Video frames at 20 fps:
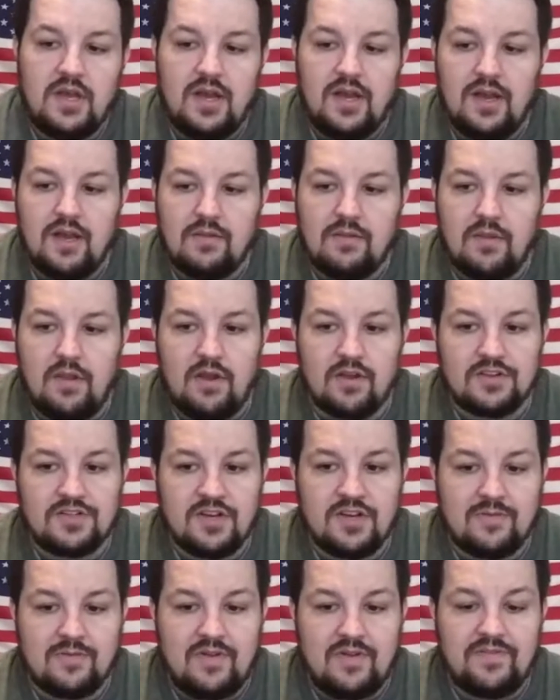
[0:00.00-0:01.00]
Long
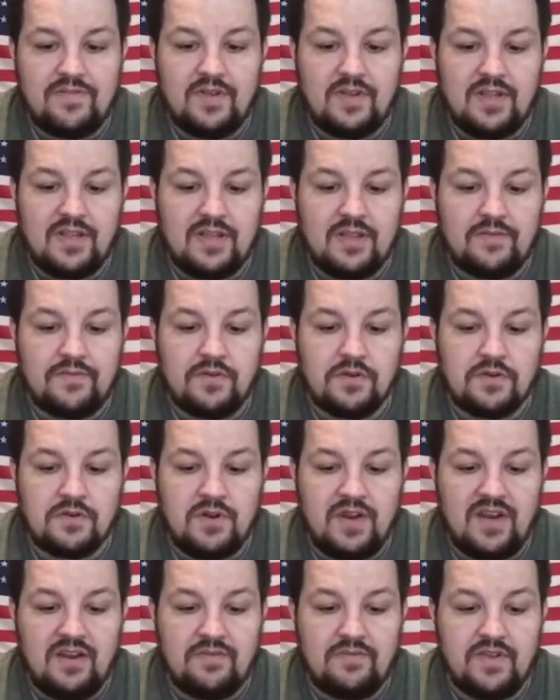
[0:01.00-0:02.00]
term, I feel like if you're
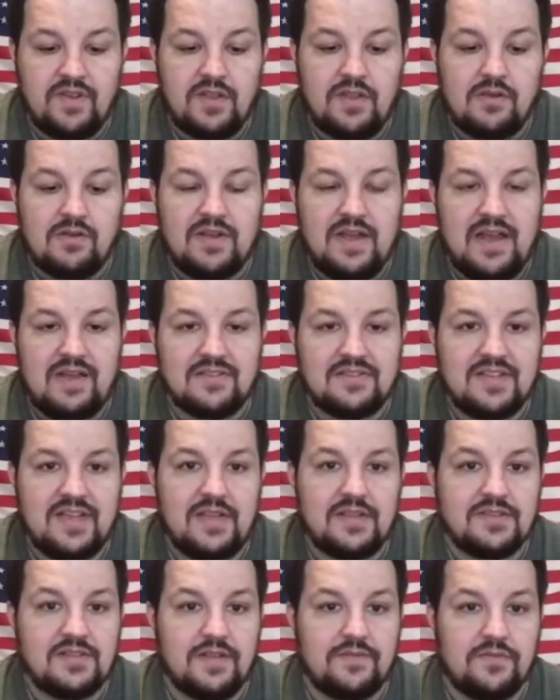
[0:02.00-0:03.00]
creating video
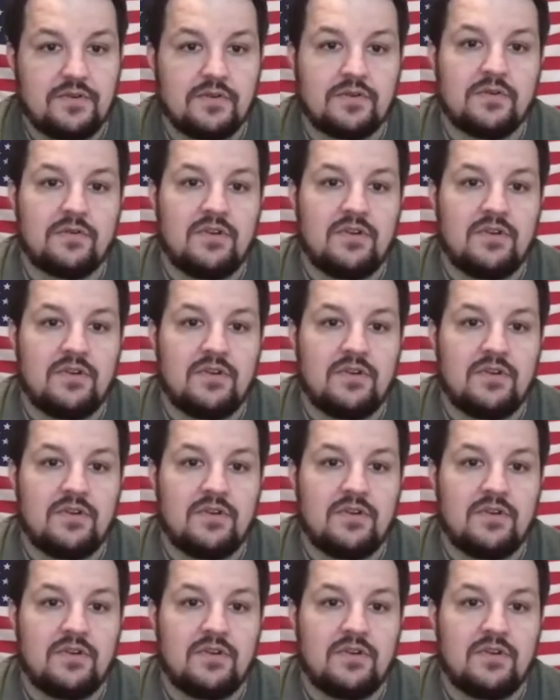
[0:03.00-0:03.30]
content, if you're